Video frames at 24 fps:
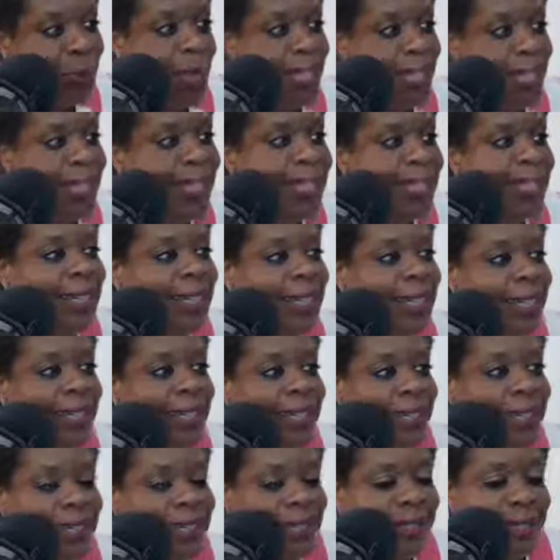weight,
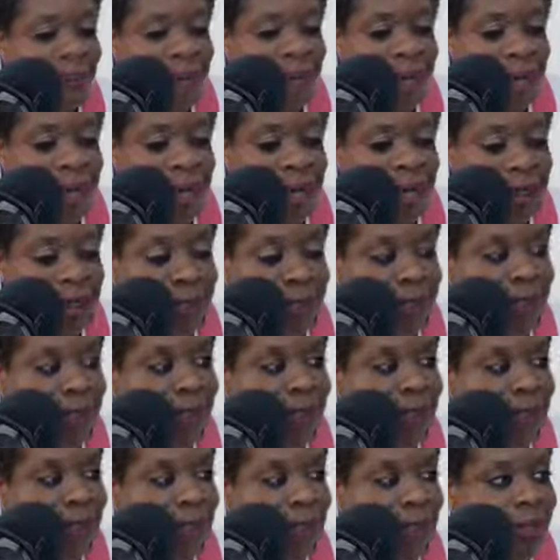go to bed on
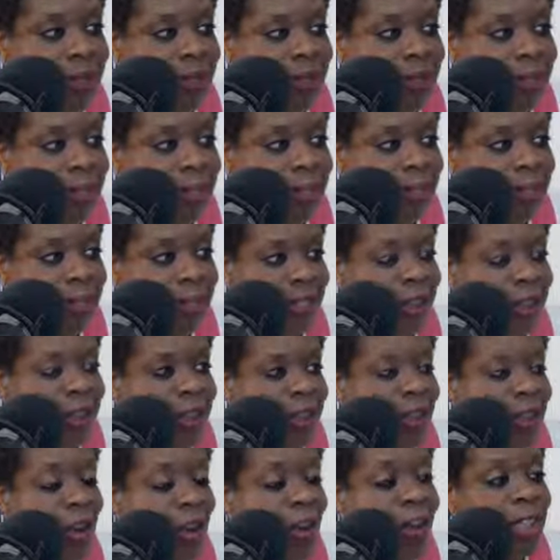time. Because
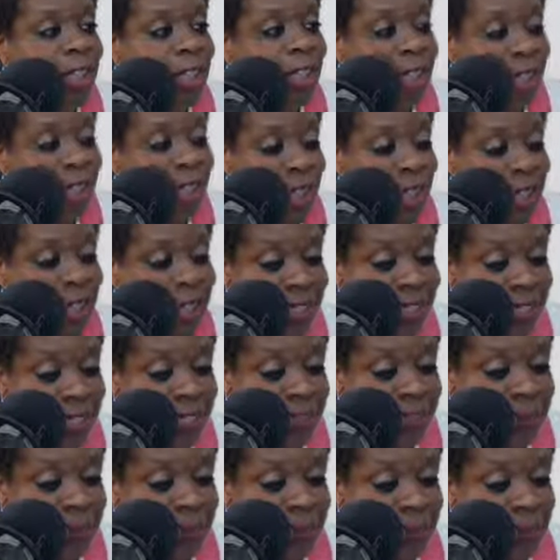not only do you get
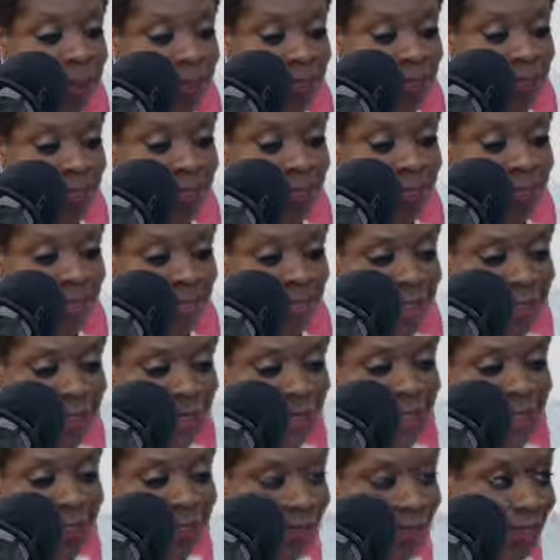sleep, but
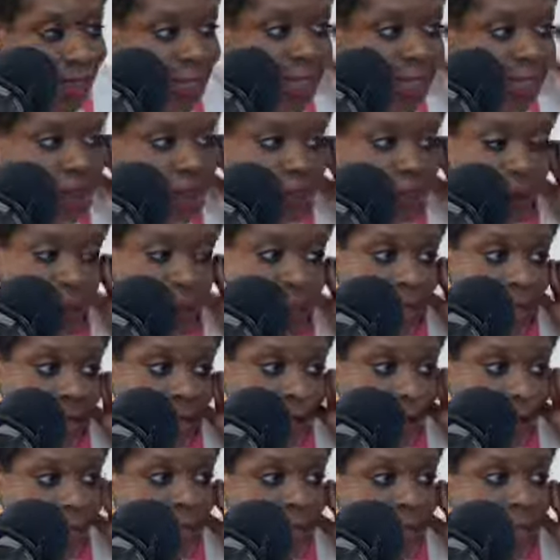you're, it keeps you at the
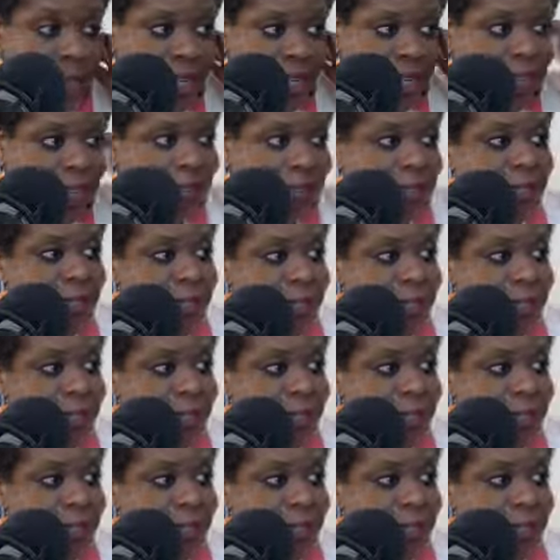refrigerator.